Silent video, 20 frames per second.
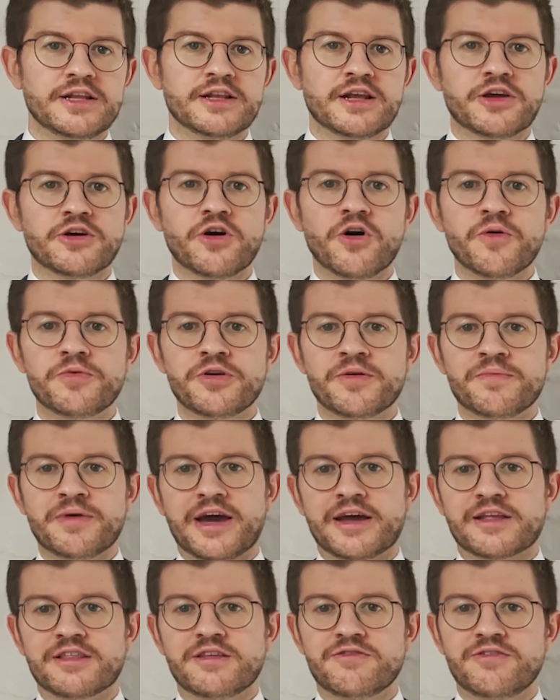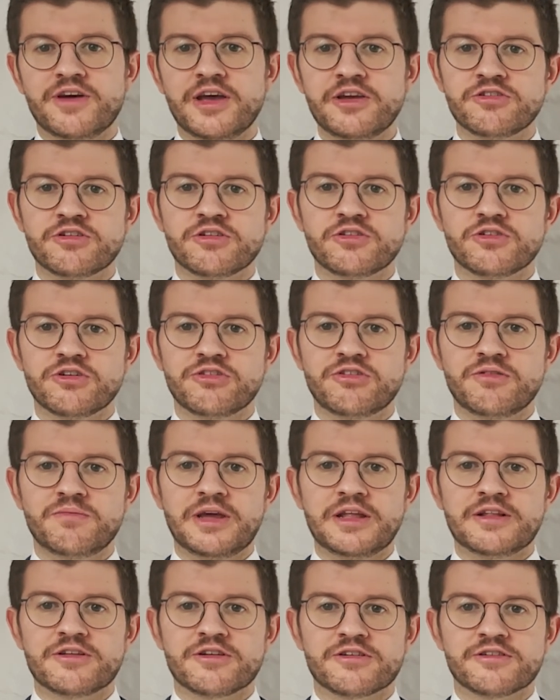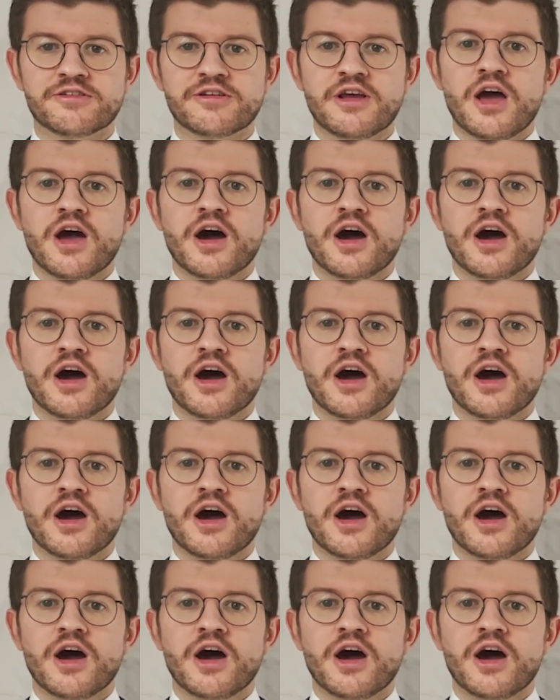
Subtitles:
niobium activation dosimeters